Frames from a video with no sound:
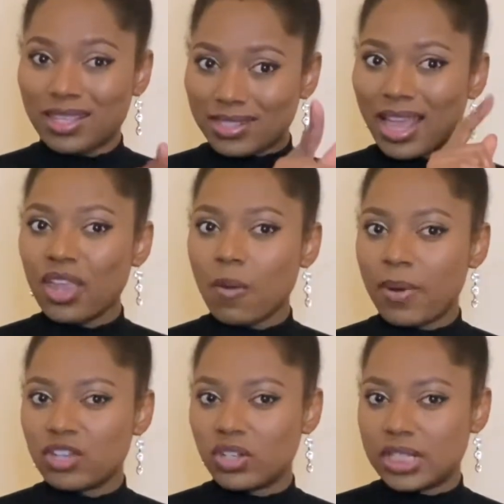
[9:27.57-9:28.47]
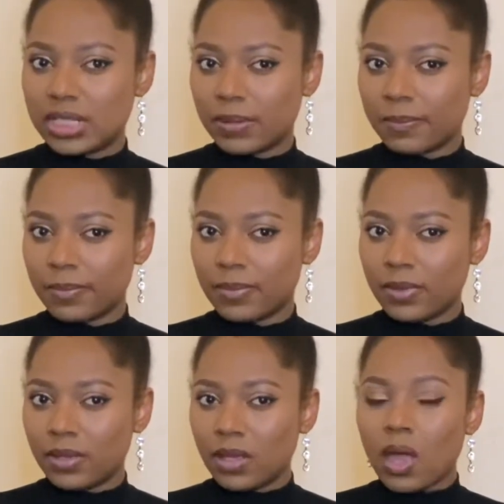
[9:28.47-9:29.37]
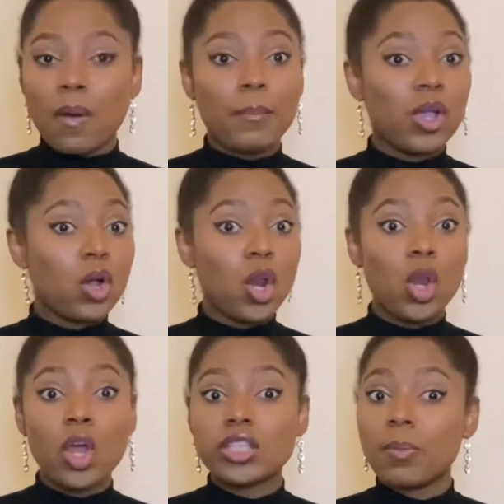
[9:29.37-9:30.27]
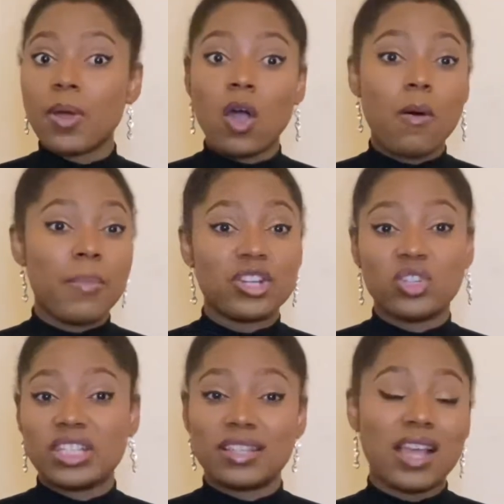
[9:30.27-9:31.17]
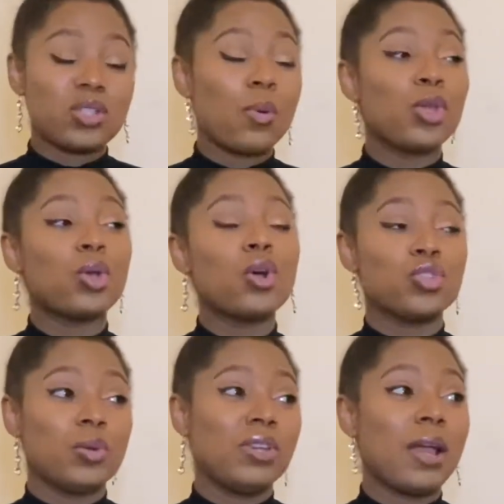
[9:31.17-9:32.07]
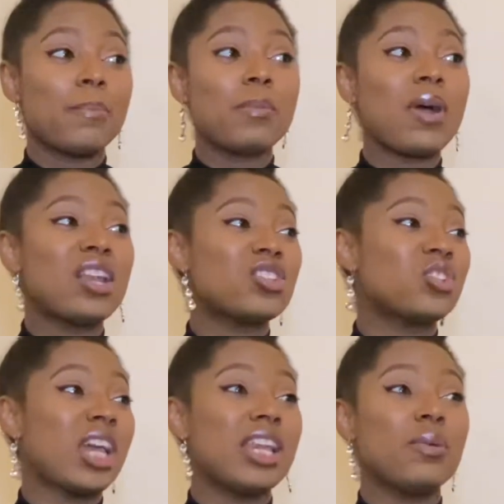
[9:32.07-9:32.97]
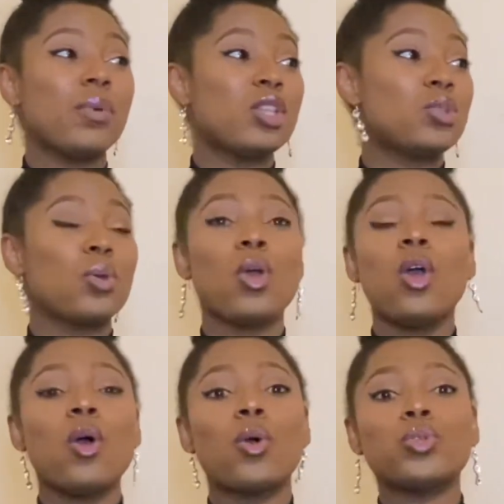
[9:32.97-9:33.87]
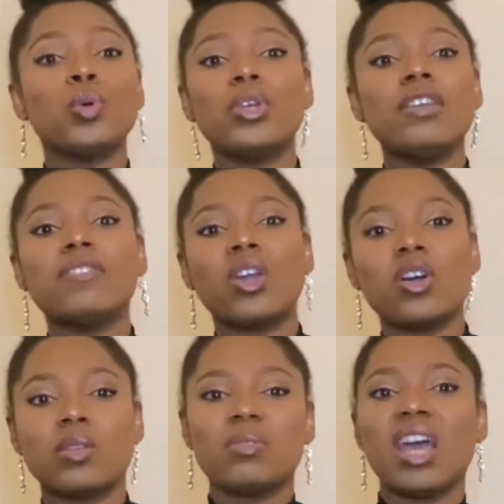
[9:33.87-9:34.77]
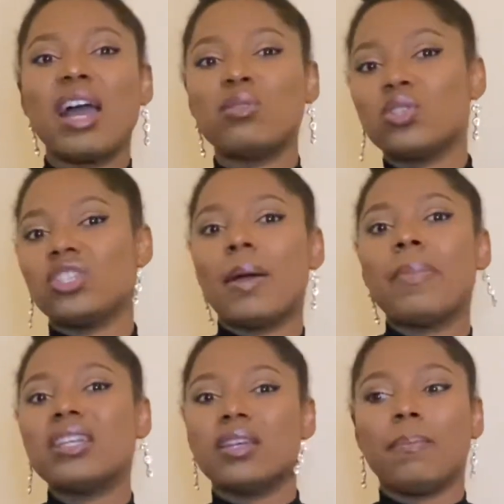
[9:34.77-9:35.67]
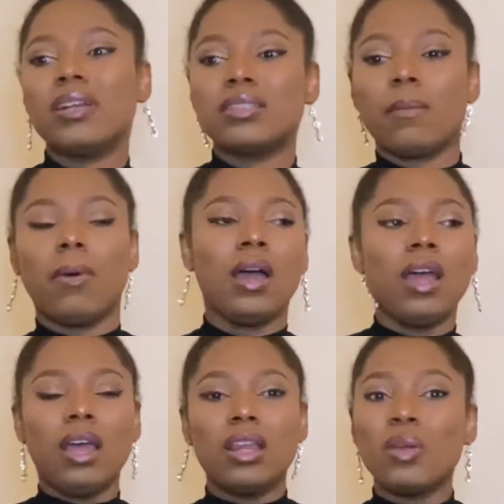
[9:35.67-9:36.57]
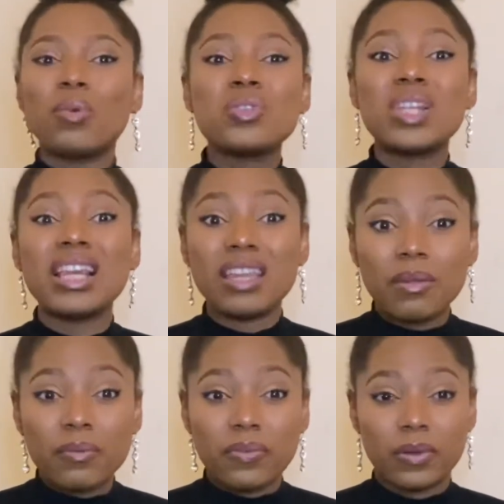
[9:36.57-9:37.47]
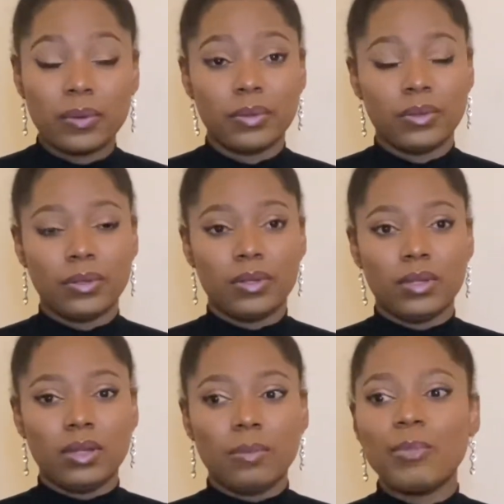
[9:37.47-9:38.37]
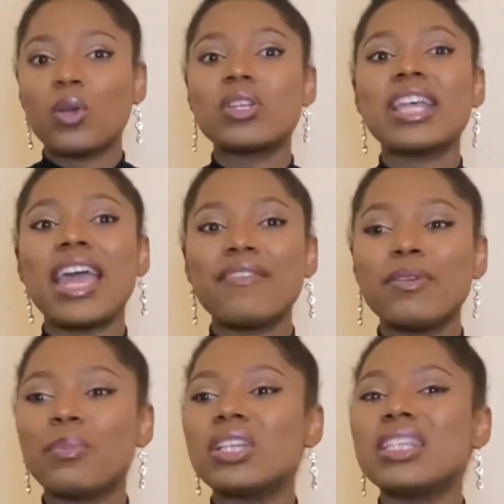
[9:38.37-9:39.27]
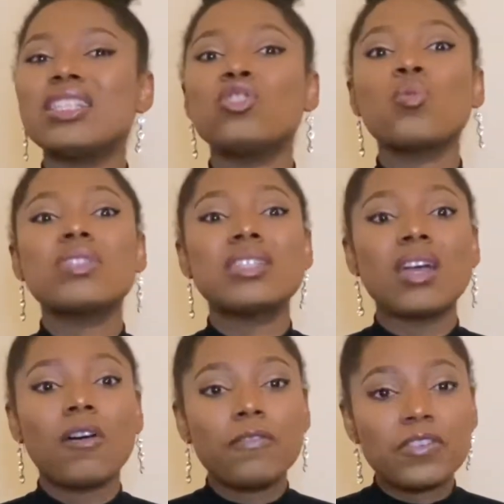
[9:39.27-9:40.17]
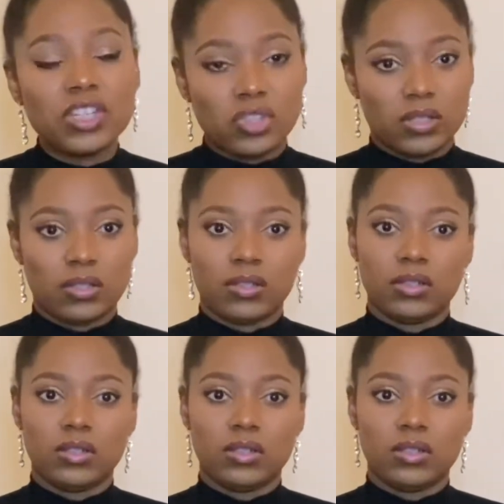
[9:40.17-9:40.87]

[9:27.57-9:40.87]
Is that your patriotism? Because lots of people are unpatriotic. That's why when you go on social media, people are just trying a way to leave the country. I want to Japan. They want to leave. Because everybody is so selfish.